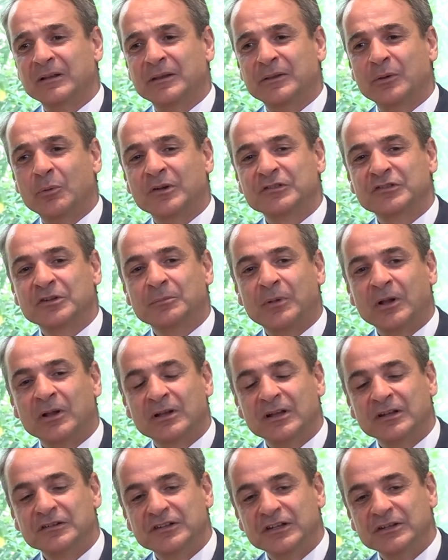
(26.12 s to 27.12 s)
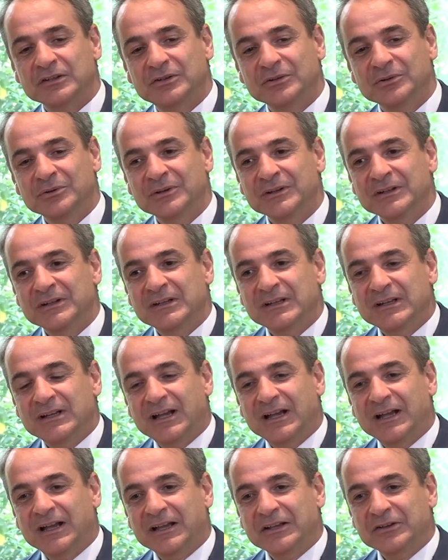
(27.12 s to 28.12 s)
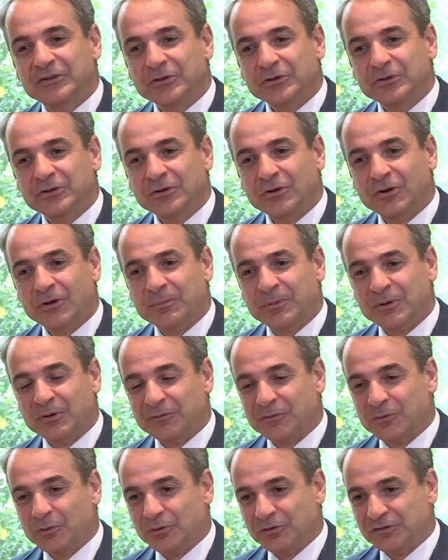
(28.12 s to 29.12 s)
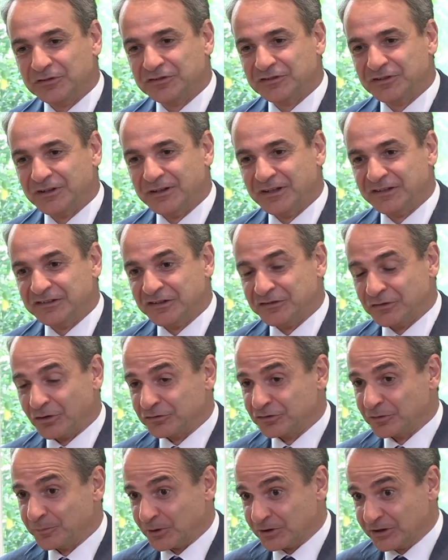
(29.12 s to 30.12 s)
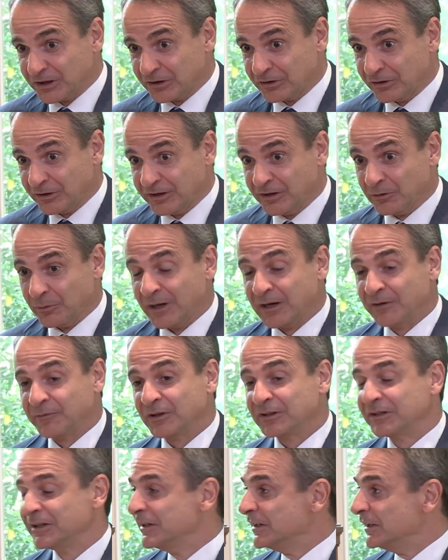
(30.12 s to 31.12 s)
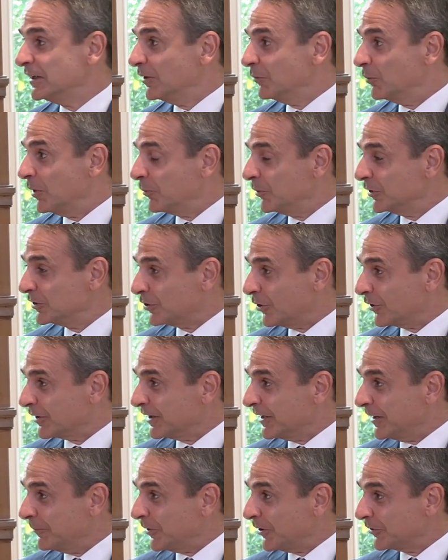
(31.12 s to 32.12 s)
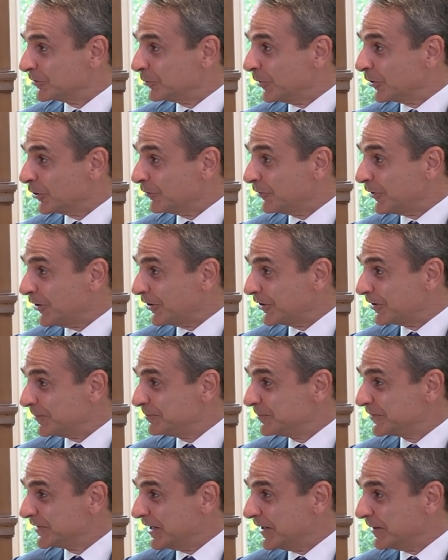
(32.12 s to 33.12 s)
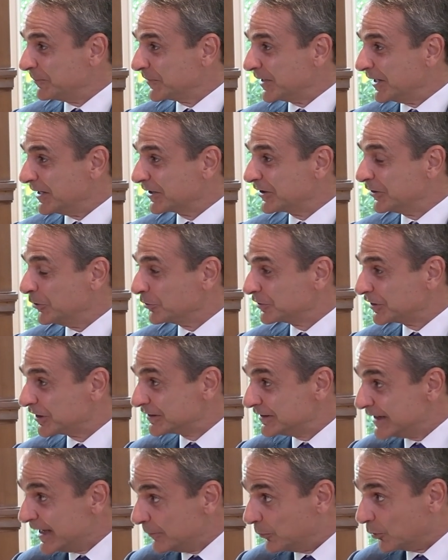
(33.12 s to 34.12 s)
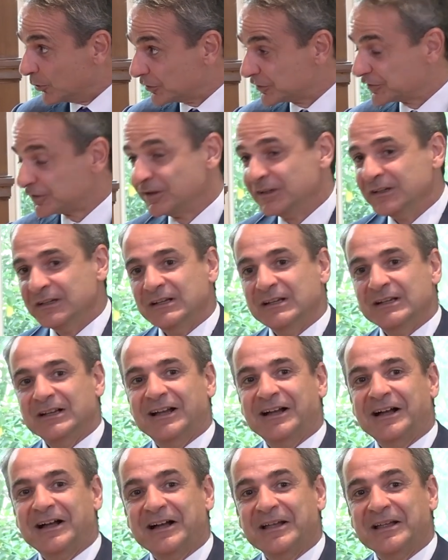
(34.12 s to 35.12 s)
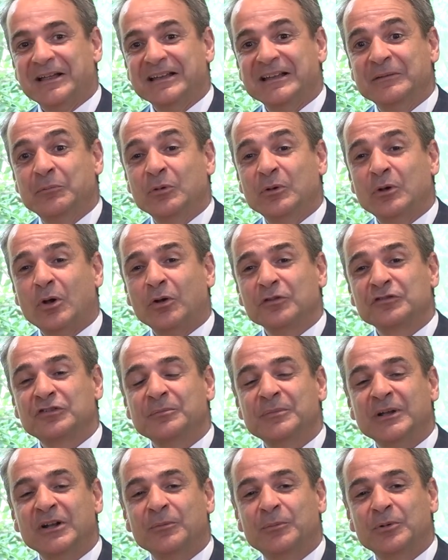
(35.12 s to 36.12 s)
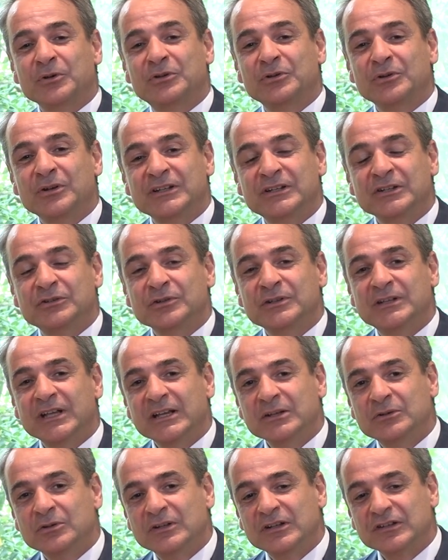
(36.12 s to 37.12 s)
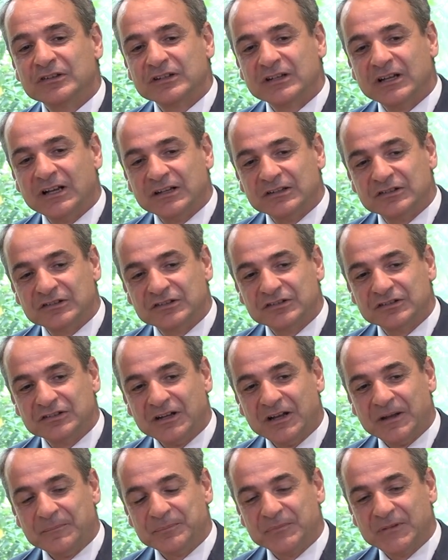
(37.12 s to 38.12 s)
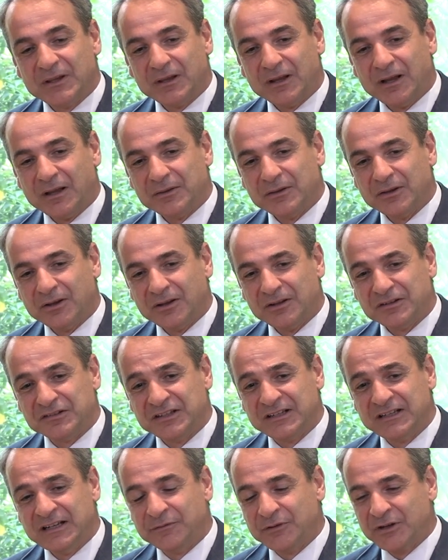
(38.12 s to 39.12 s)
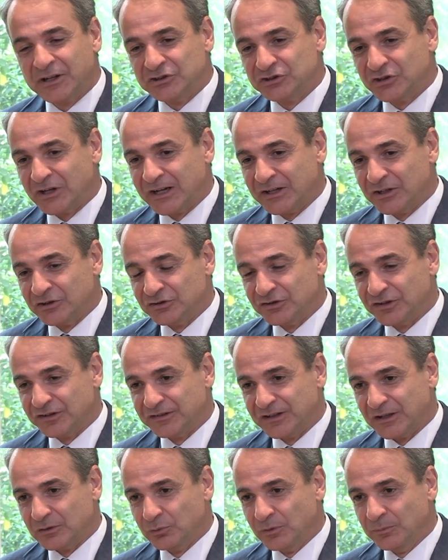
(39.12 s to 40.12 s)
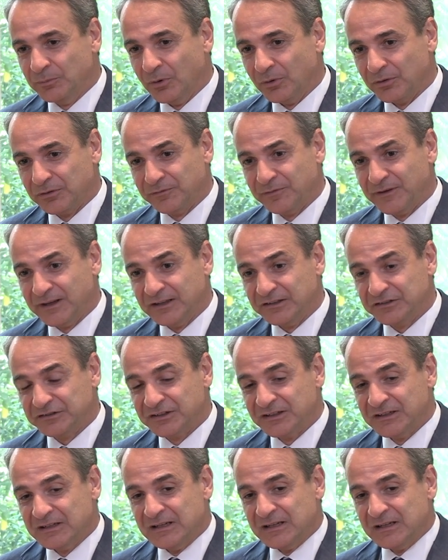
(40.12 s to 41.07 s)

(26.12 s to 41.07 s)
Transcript: the Western Balkans into uh, into Europe. And of course, uh, this is also particularly relevant when we're talking about one of our um, uh, closest neighbors. Uh, it will also be an opportunity today to discuss uh, uh, the significant challenges that we both face